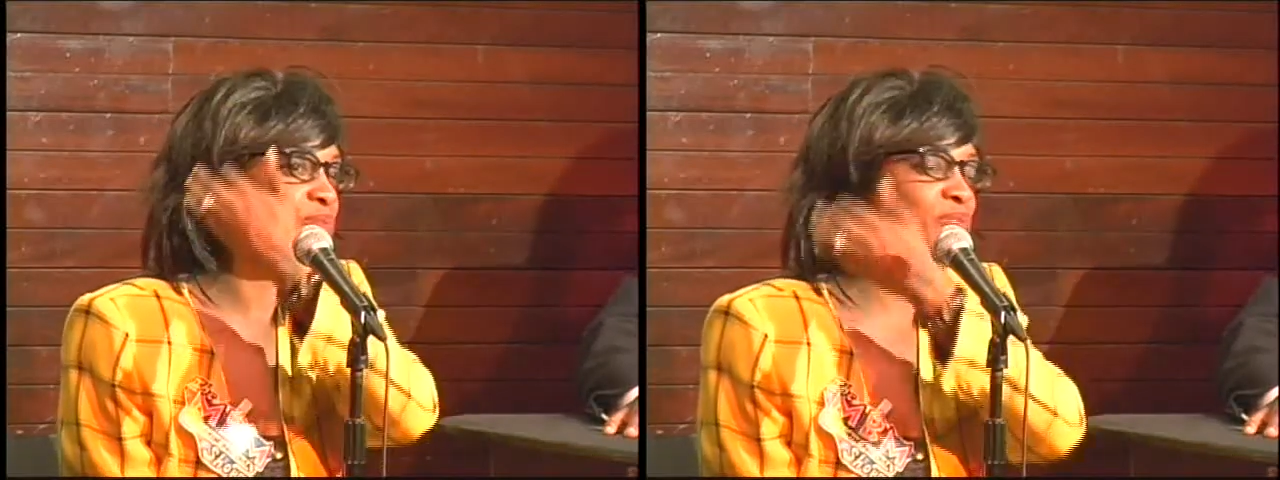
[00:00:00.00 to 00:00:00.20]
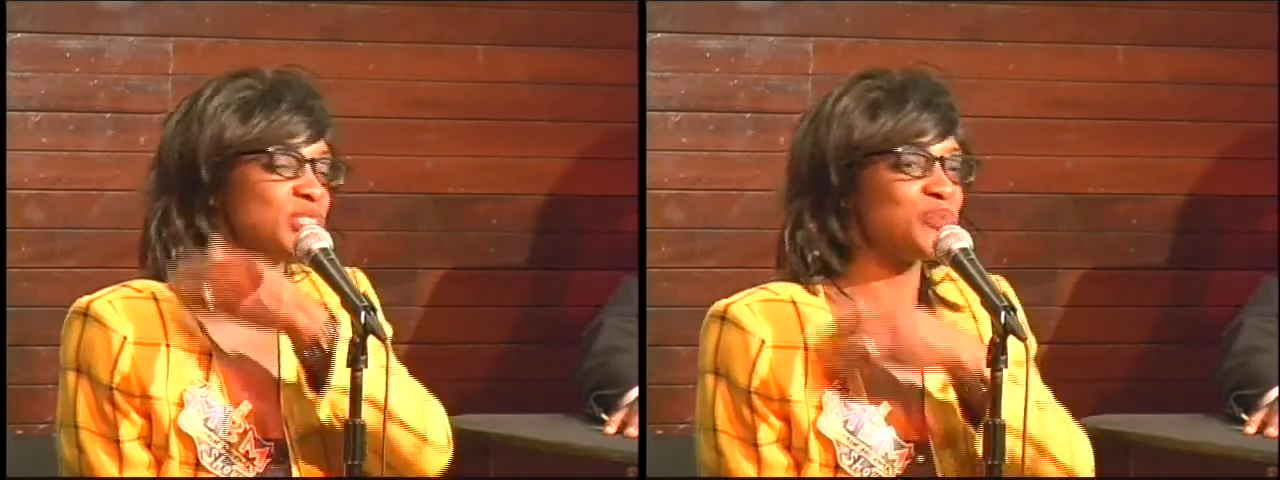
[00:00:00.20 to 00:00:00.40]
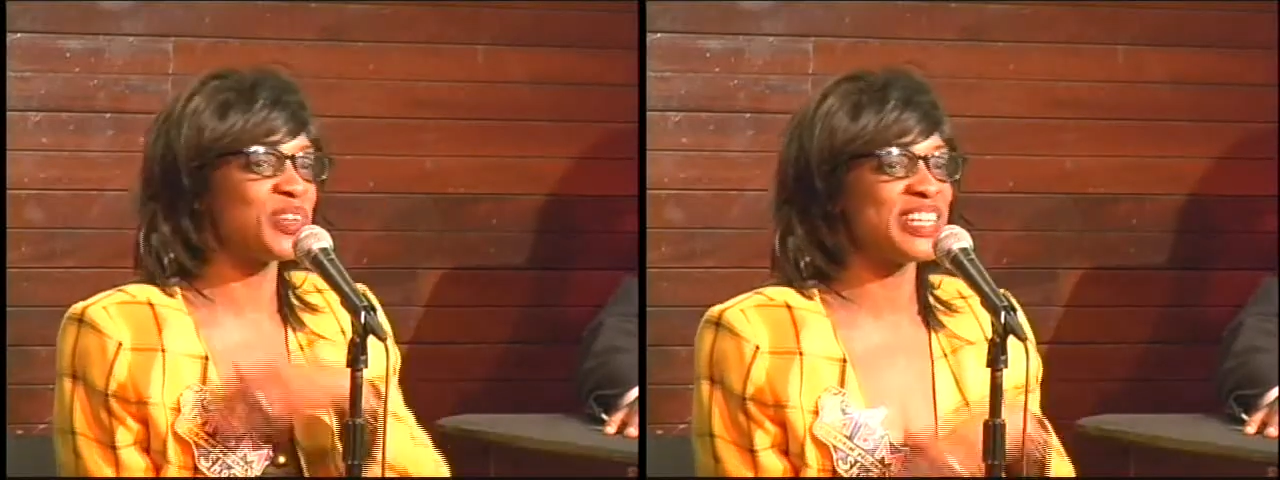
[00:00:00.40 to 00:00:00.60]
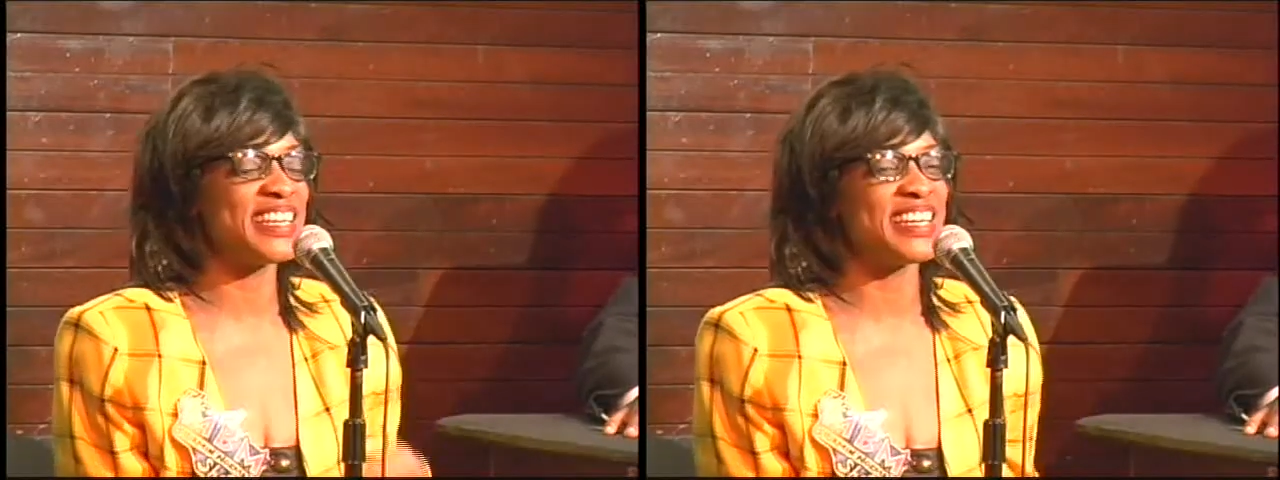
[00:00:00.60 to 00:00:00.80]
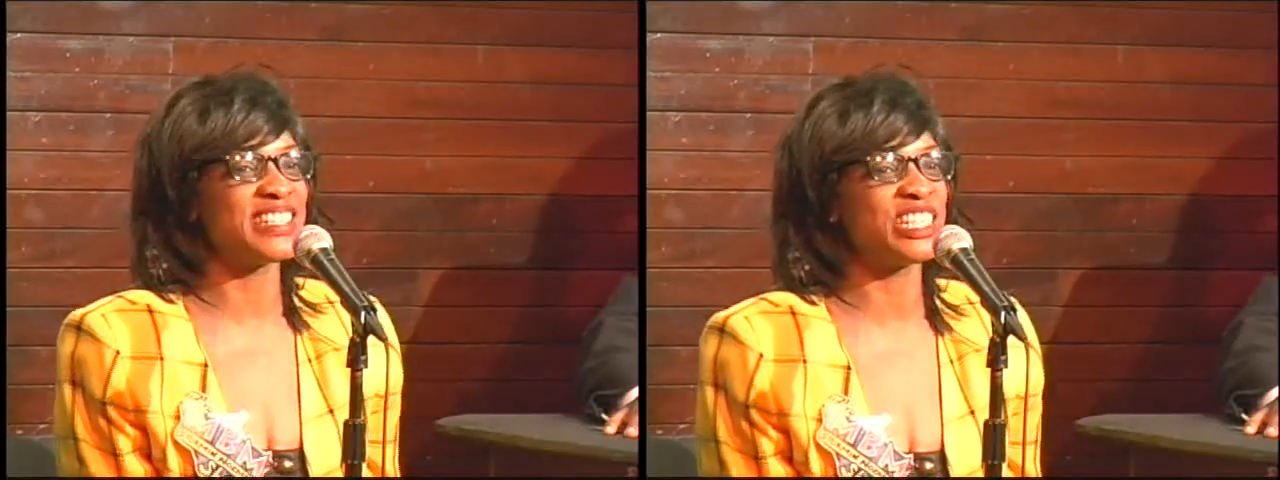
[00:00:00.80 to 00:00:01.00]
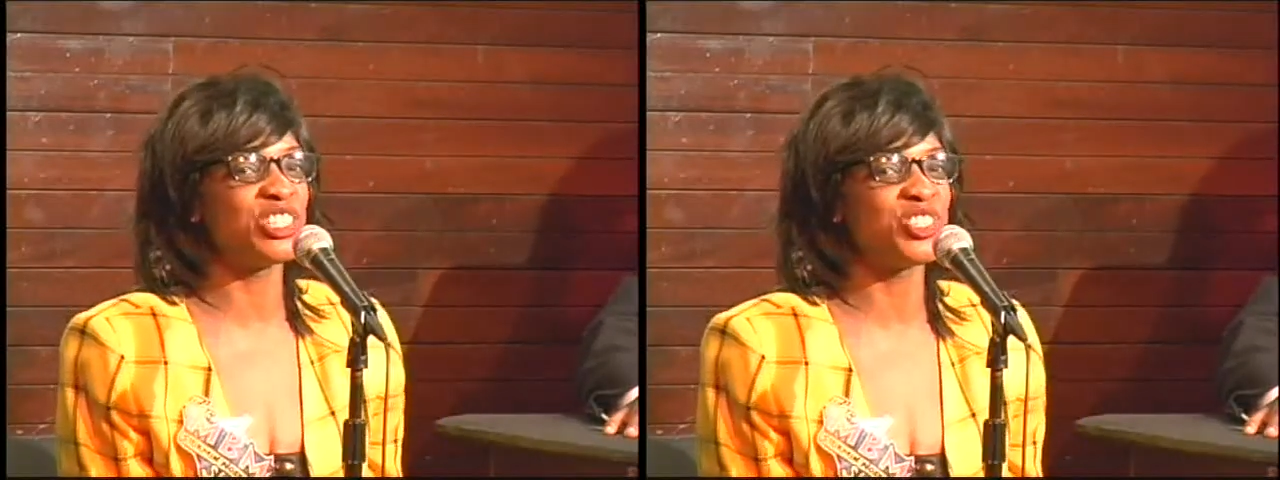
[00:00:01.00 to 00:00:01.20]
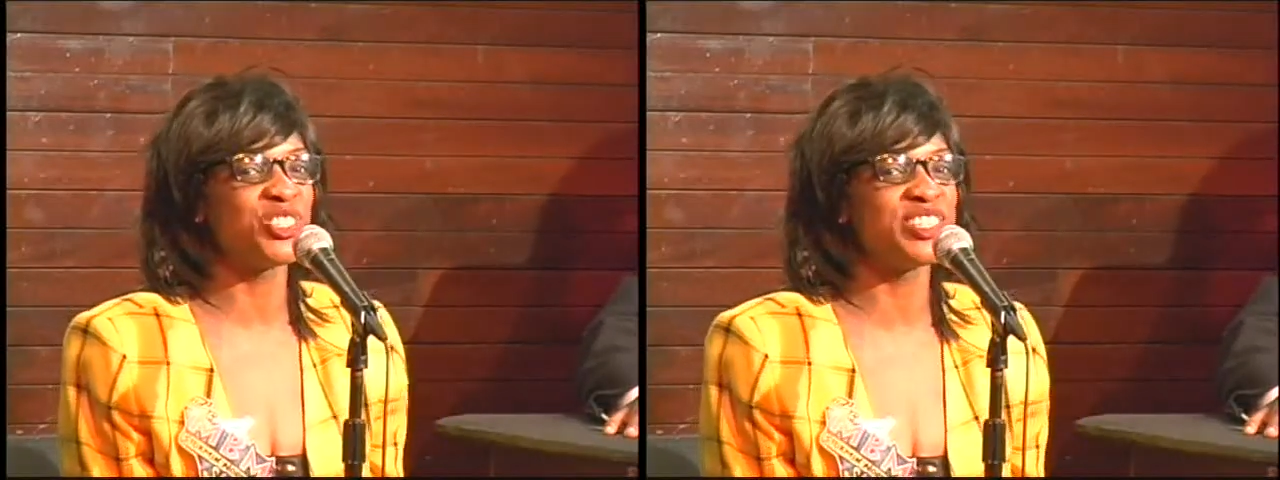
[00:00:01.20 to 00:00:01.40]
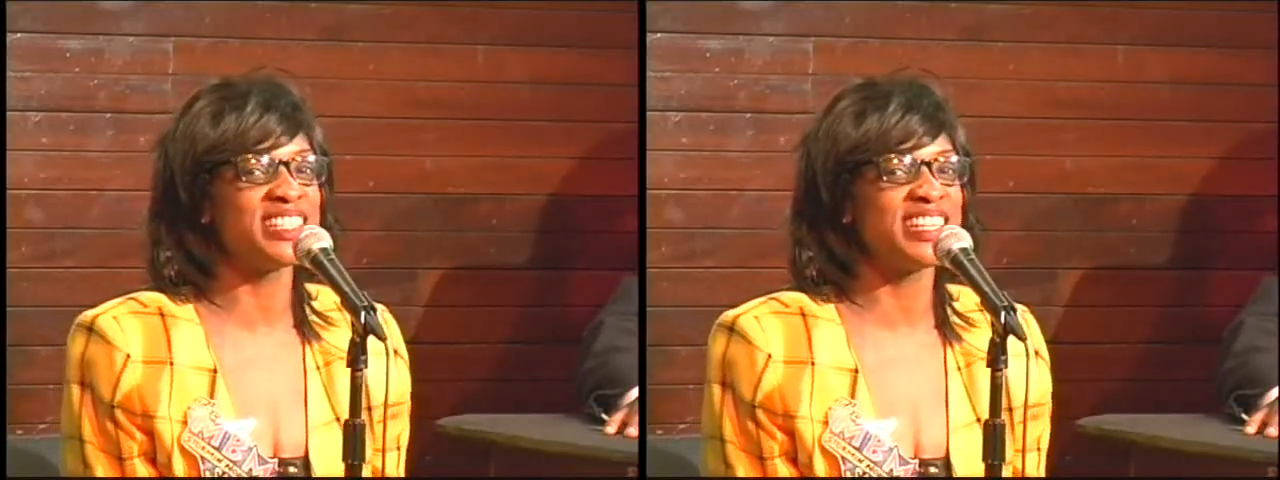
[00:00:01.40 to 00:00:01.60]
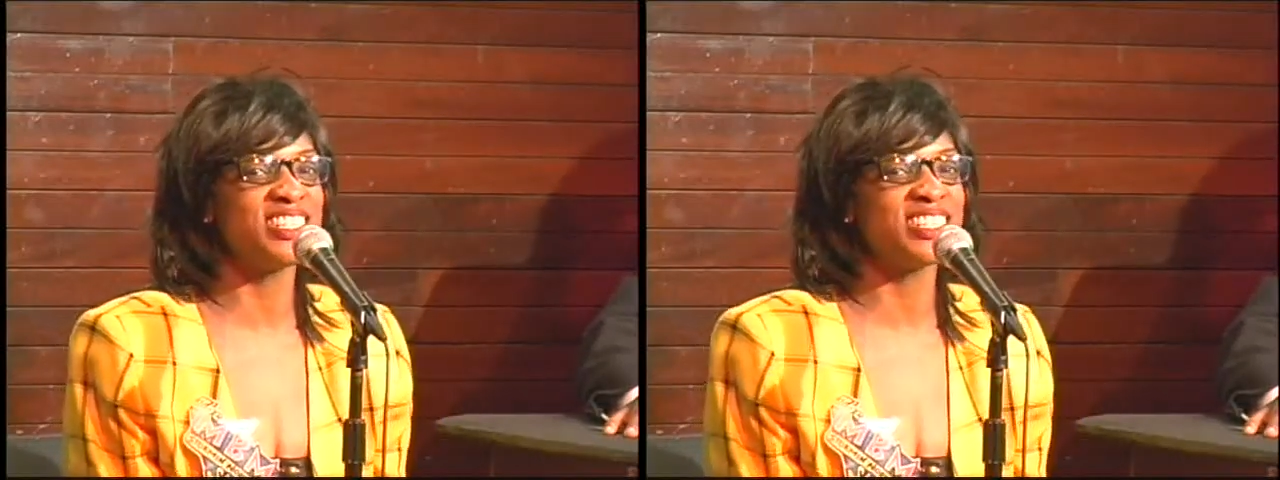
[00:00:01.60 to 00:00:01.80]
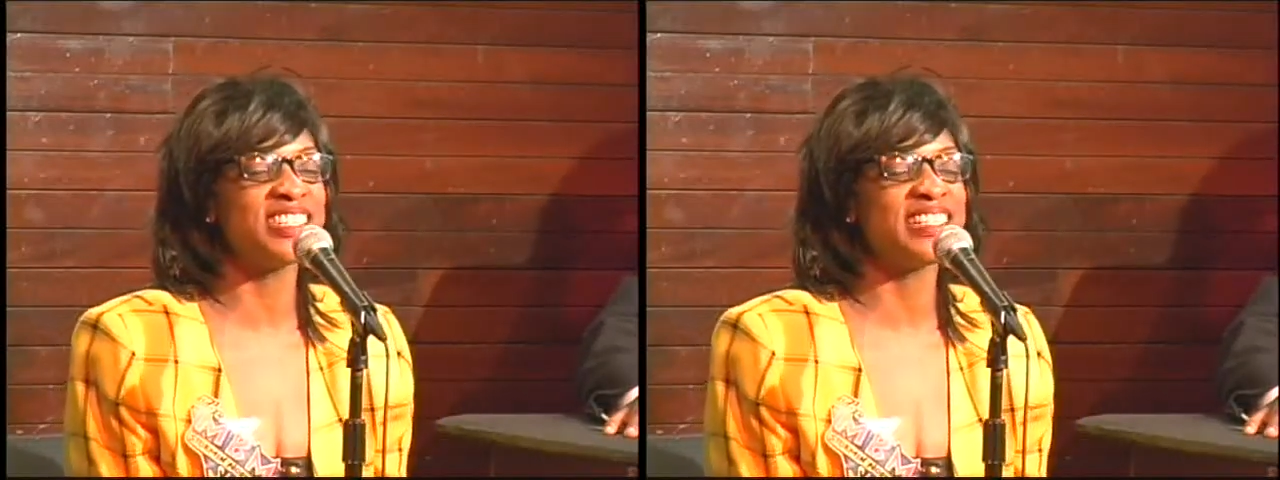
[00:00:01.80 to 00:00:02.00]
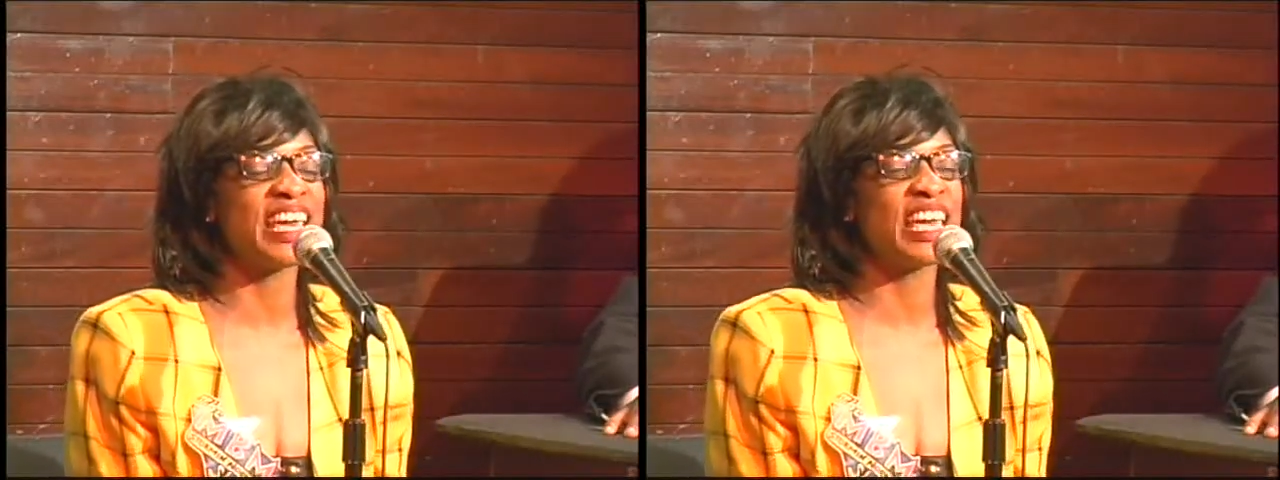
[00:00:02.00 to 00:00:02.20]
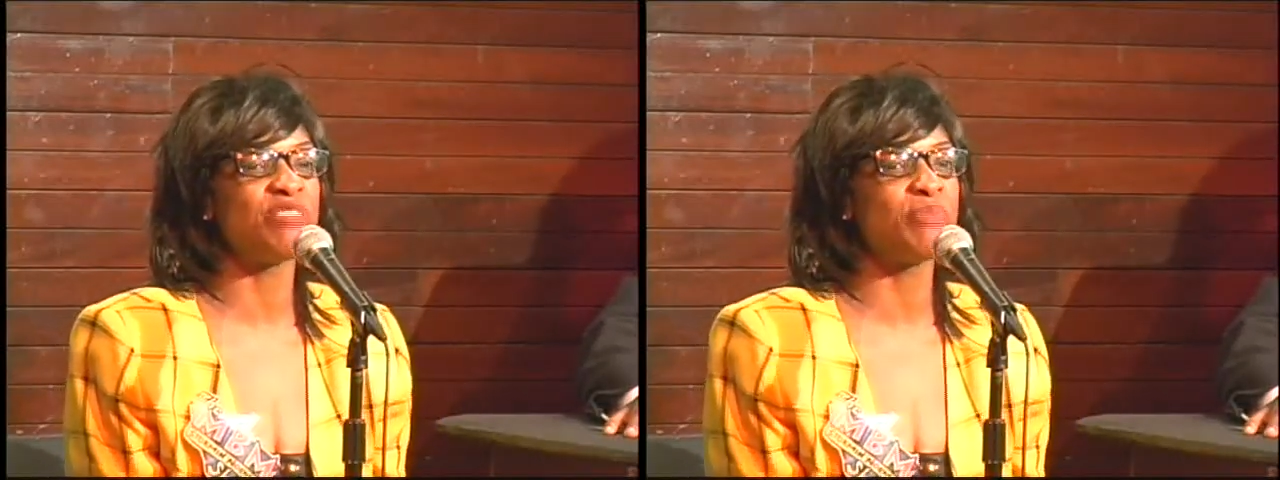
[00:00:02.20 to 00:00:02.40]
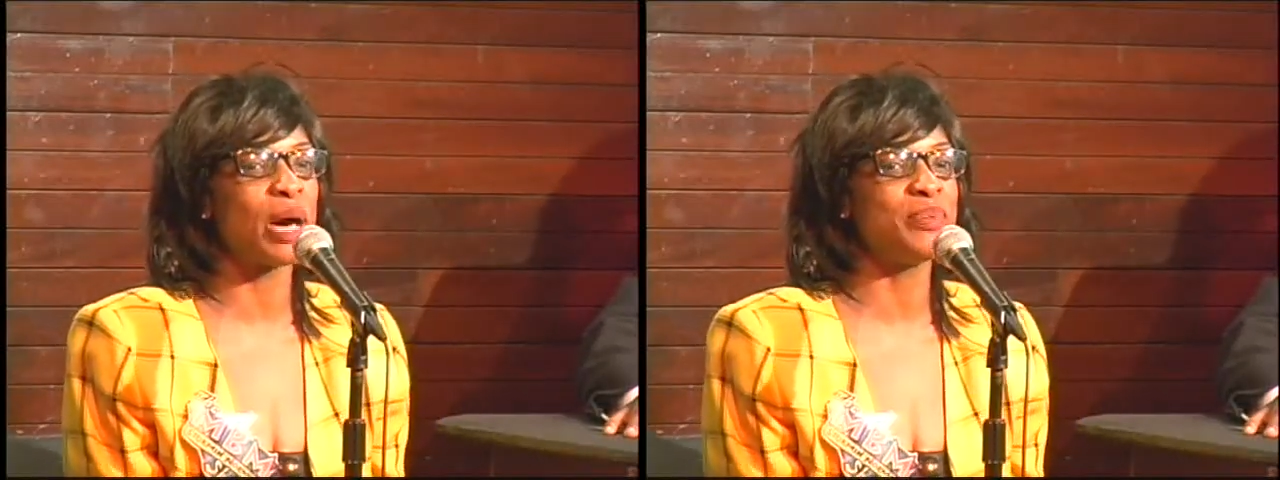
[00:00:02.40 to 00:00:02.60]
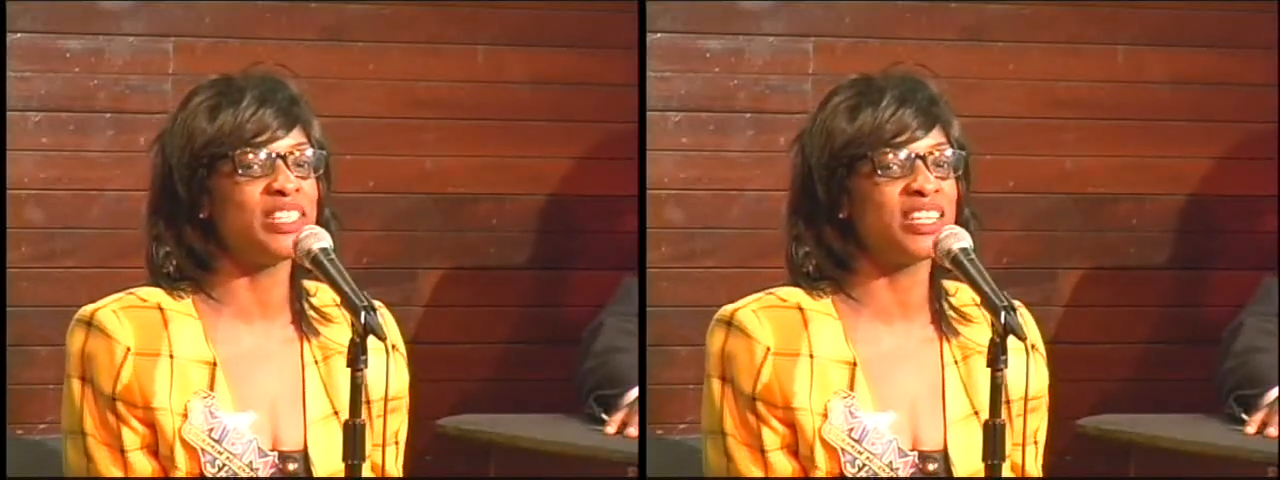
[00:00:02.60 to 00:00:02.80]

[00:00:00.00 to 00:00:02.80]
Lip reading: was working as an insurance agent, and Bobby